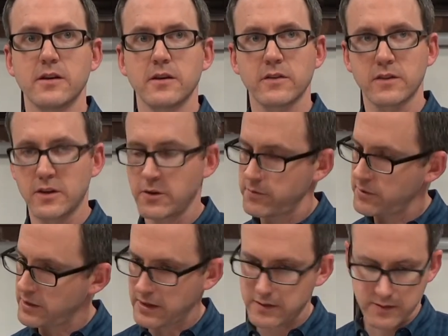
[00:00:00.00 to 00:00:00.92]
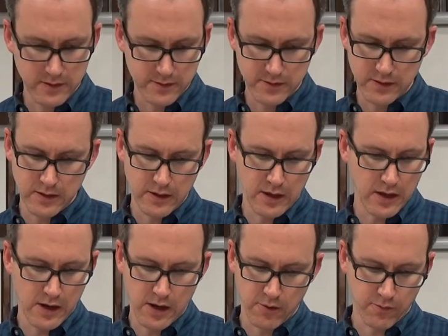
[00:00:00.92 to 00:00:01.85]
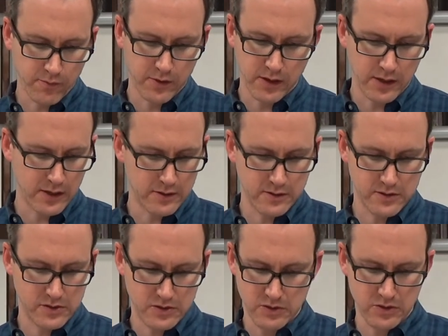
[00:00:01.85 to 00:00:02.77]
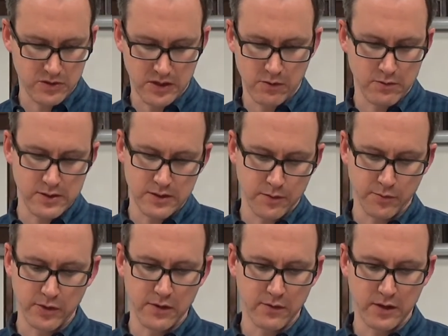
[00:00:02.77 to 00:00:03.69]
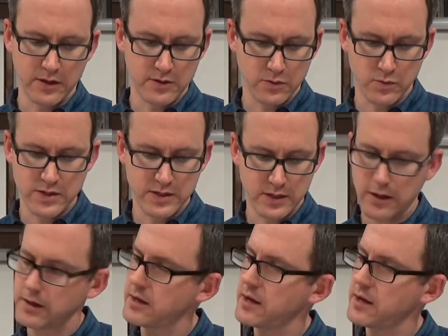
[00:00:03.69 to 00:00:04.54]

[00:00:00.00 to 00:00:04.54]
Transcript: Because I don't feel like it's listing it, and I don't feel like it's there's any reason to believe that it's recent.